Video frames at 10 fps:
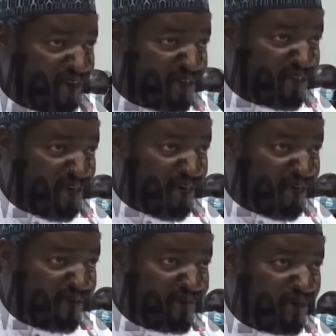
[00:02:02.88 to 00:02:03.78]

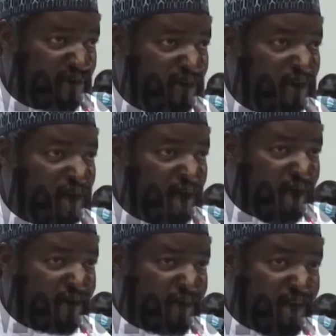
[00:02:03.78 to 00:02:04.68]
Nigerian Navy.
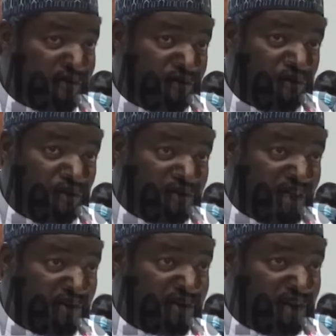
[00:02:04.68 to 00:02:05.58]
And therefore,
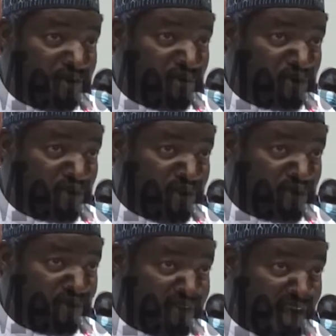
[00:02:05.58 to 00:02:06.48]
without any much
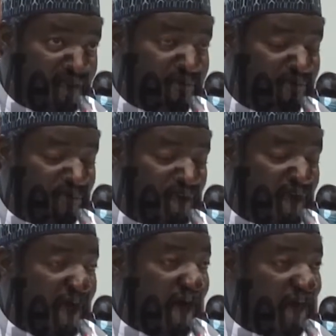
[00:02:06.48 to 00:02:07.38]
waste of time,
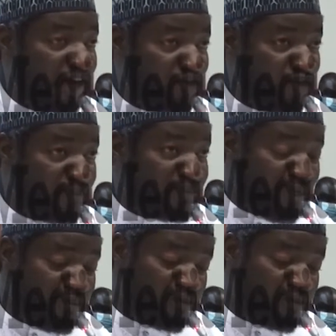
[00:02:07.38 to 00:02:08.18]
I adopt the